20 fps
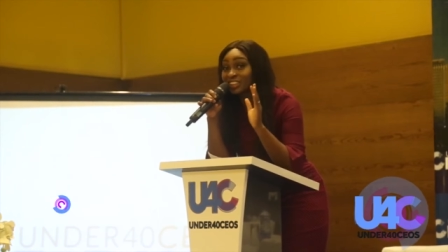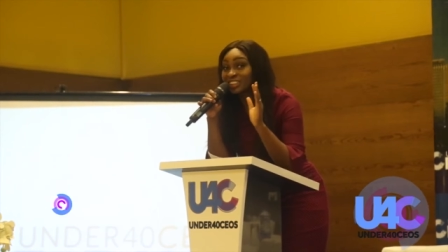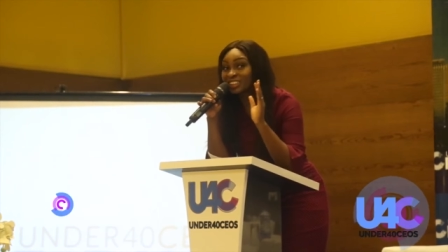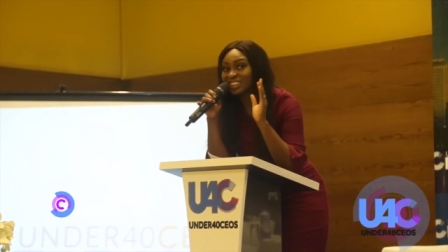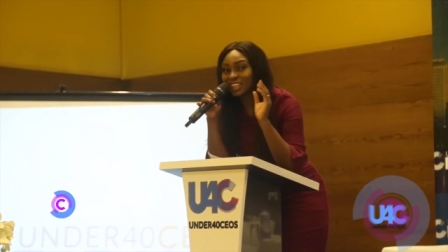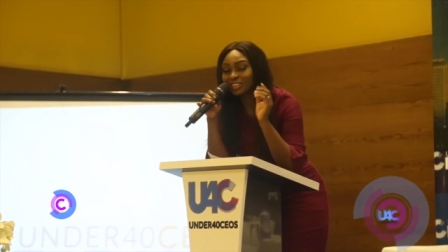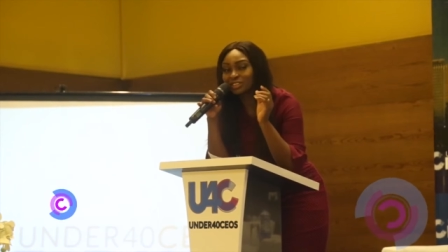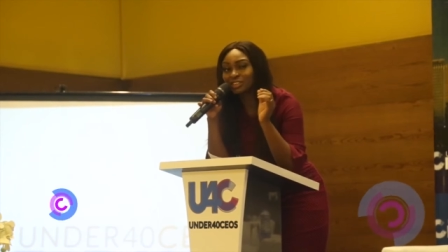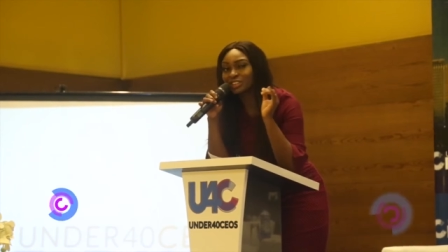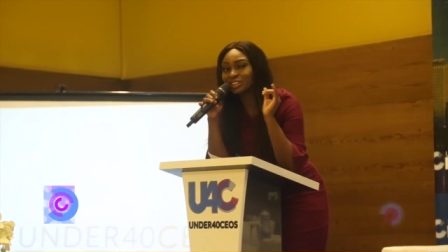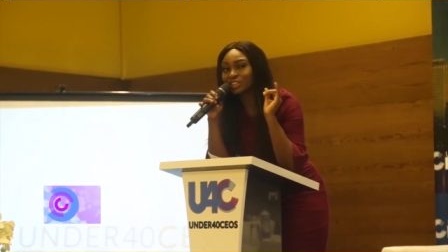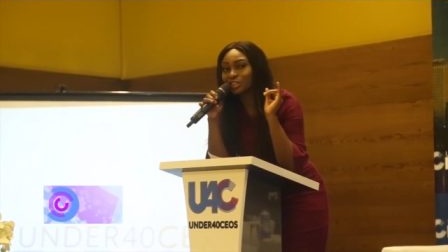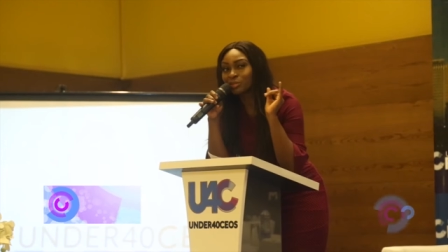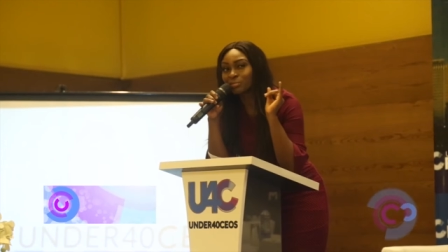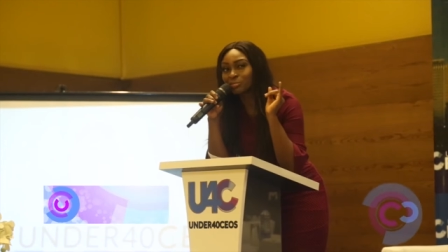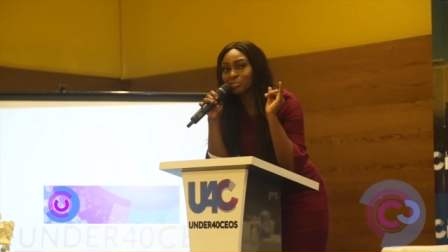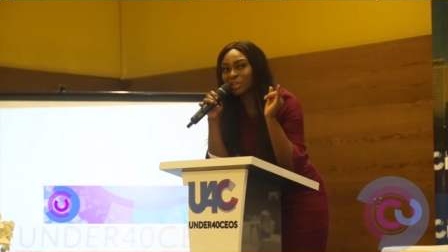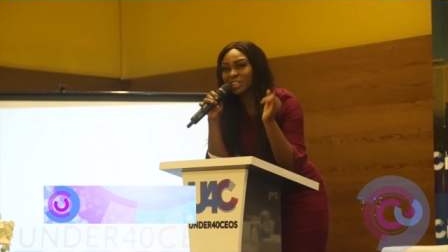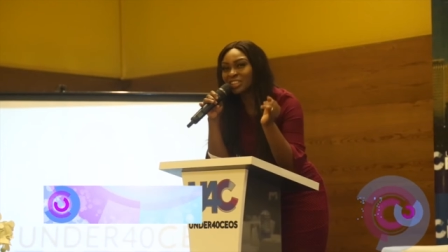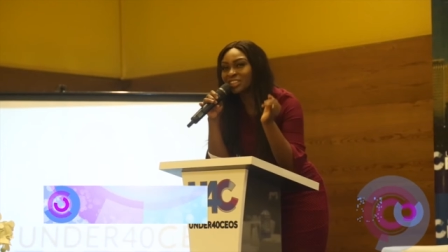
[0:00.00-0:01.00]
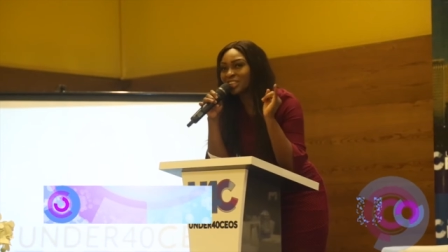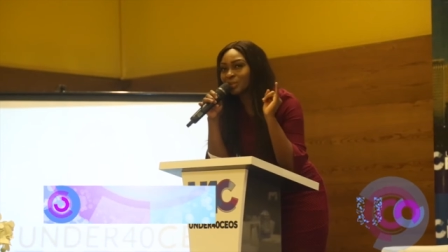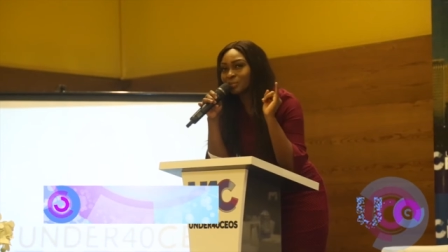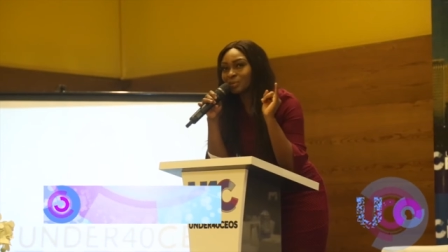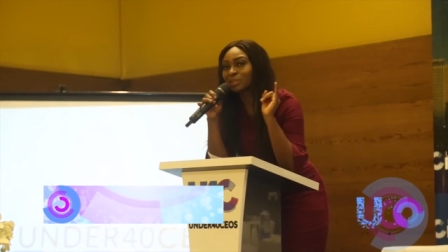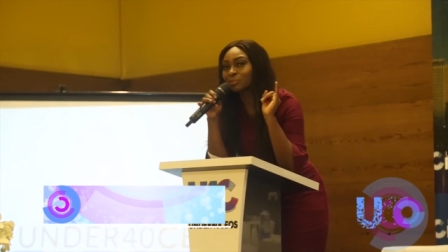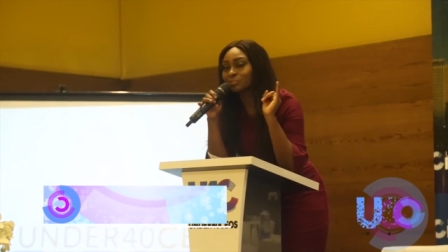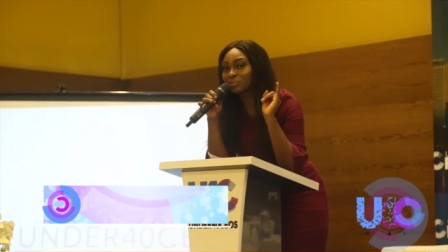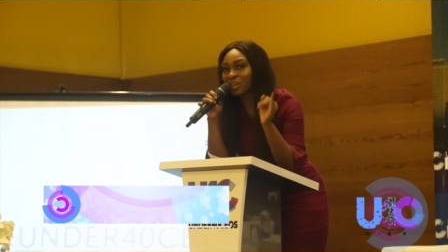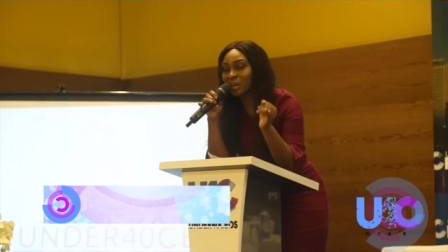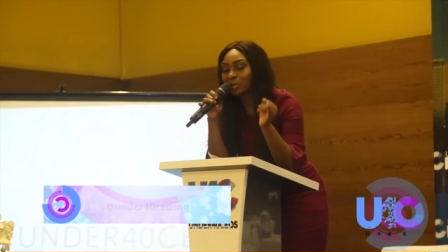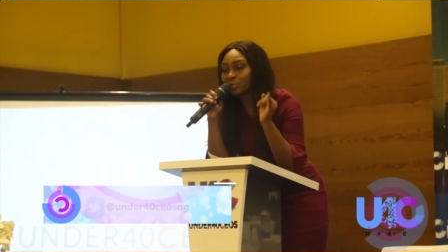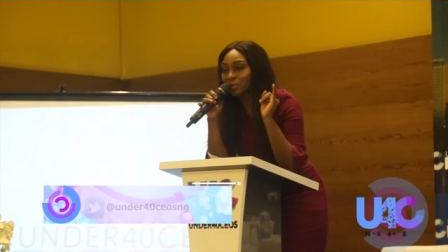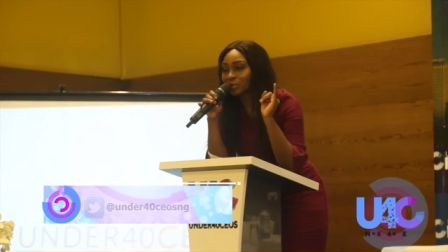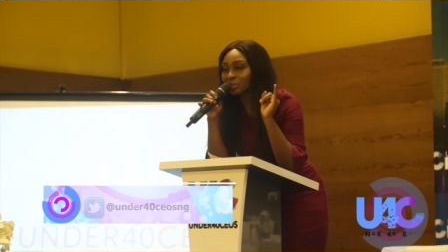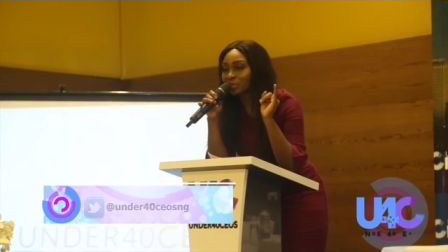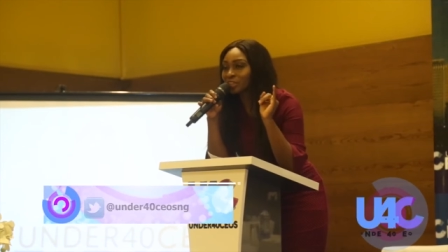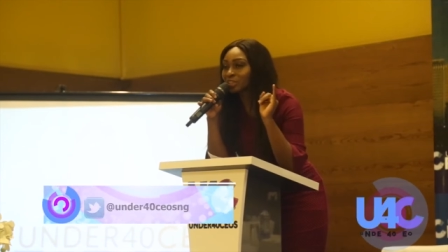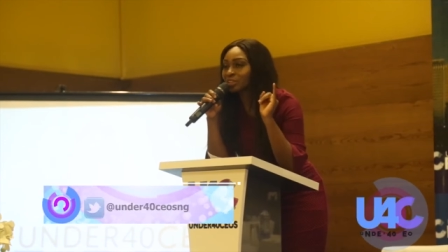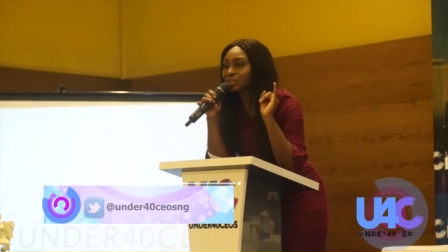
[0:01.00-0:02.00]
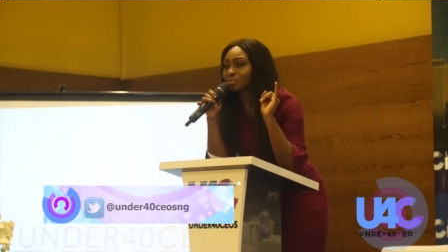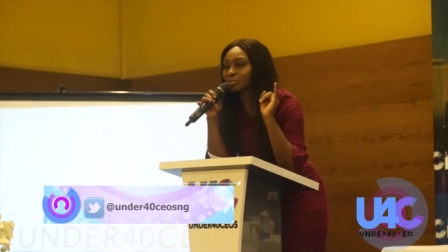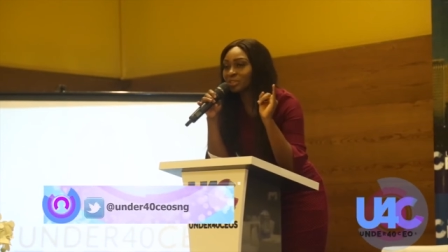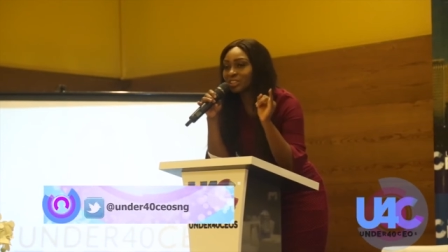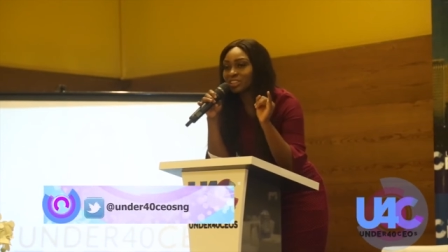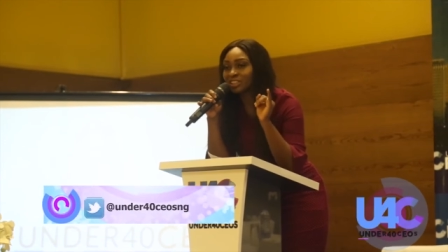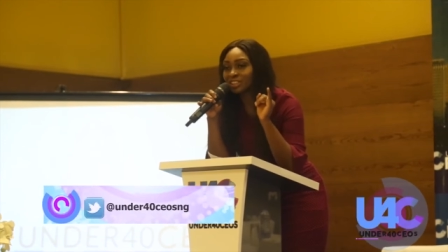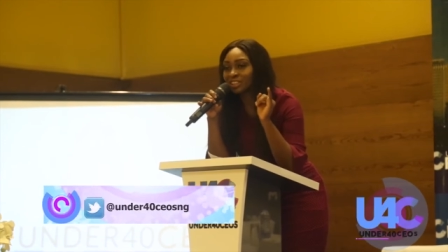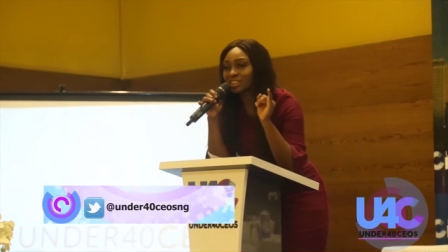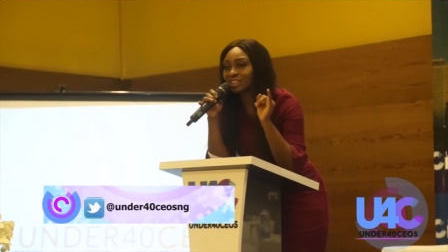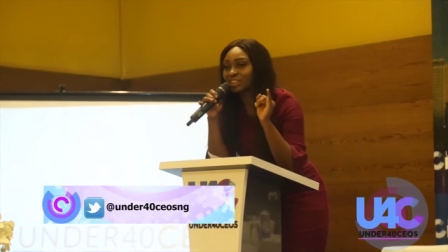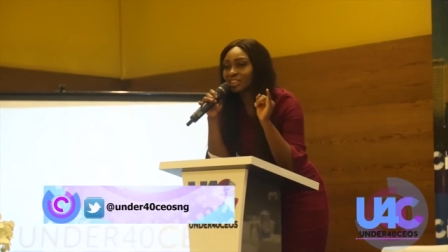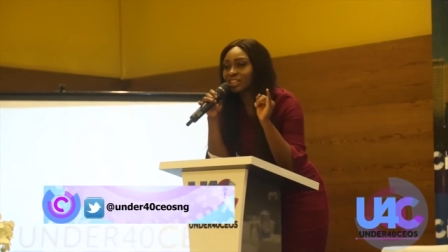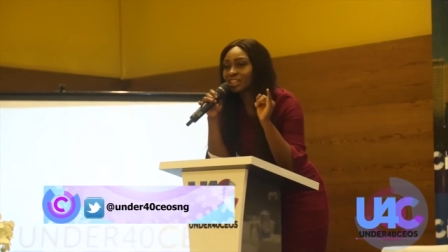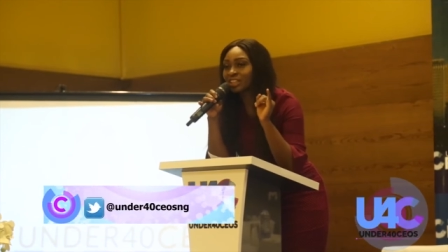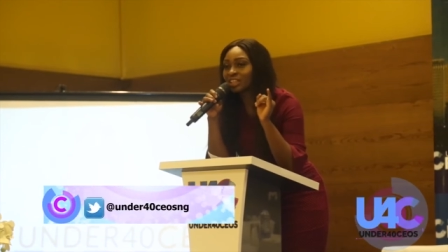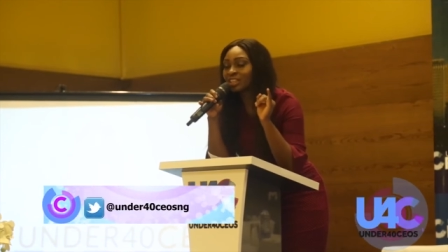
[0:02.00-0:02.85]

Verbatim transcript: So Monday was prayer warriors meeting.